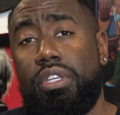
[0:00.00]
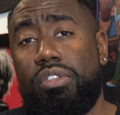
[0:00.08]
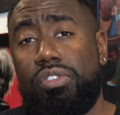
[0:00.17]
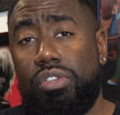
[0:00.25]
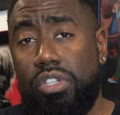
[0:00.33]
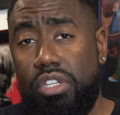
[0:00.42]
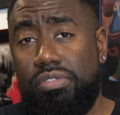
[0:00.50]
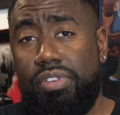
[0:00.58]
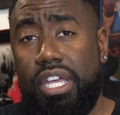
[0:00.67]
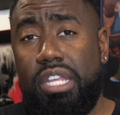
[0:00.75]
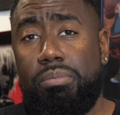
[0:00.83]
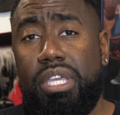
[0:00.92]
It's a good
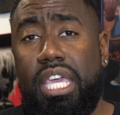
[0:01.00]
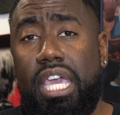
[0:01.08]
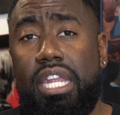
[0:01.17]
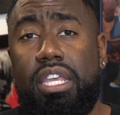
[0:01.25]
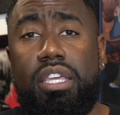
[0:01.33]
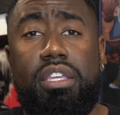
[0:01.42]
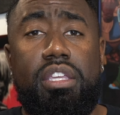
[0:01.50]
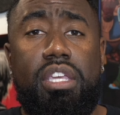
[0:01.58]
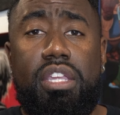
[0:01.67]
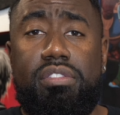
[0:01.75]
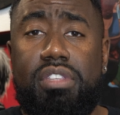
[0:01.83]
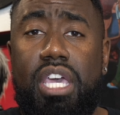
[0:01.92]
fighting mechanic.
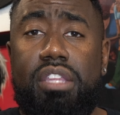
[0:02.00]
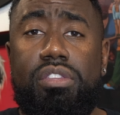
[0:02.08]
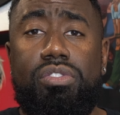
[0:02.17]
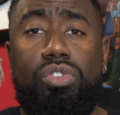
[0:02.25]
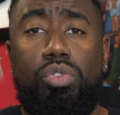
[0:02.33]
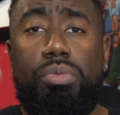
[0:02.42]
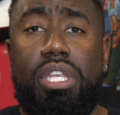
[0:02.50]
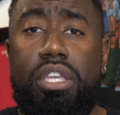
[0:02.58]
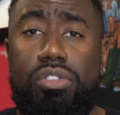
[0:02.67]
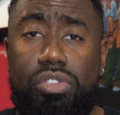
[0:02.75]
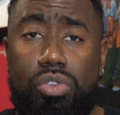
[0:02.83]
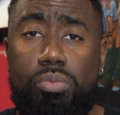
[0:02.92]
It's got the zooming
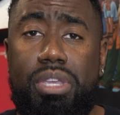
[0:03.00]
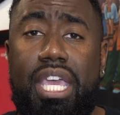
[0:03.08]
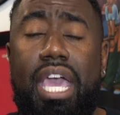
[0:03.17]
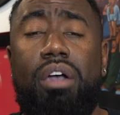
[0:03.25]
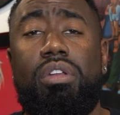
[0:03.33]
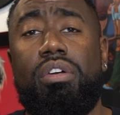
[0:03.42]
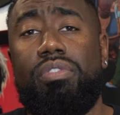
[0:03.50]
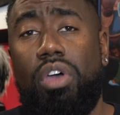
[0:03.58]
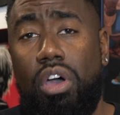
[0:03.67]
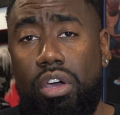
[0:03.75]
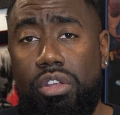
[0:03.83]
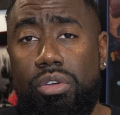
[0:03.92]
and zooming out of the
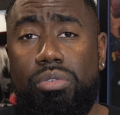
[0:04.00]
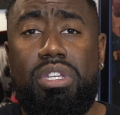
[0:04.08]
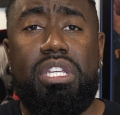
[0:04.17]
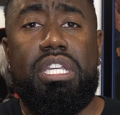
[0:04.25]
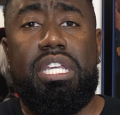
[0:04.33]
auto.